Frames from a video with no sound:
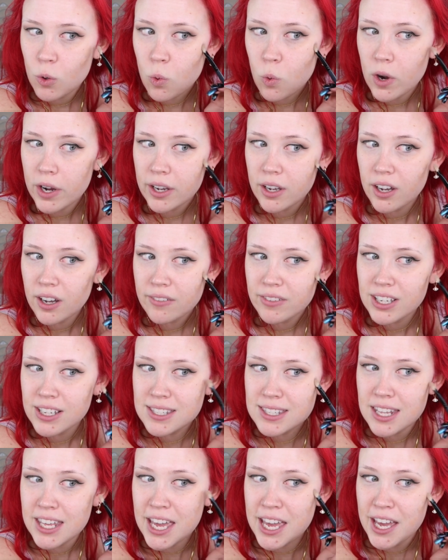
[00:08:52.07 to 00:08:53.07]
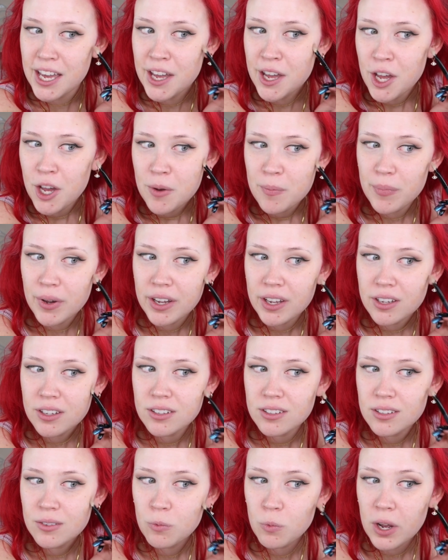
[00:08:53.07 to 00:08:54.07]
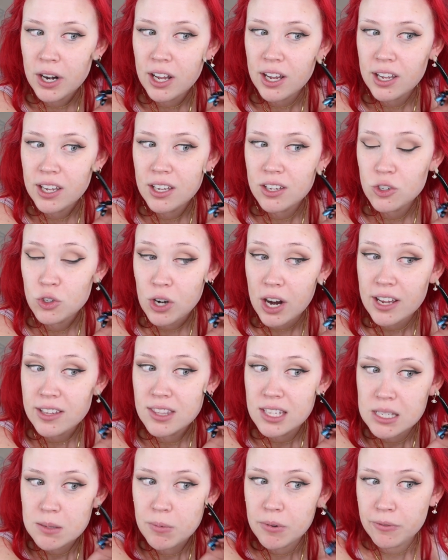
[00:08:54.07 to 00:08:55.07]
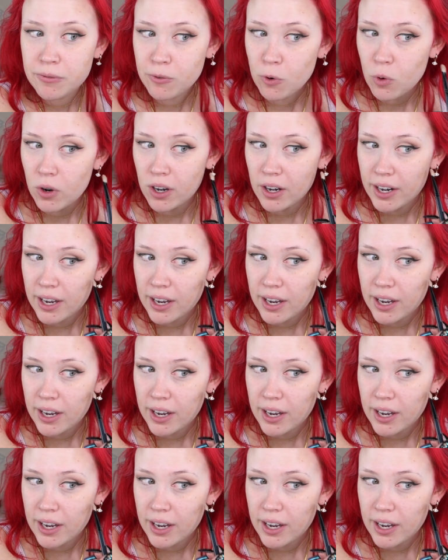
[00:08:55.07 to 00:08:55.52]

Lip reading: quite obviously, but when I tried this before,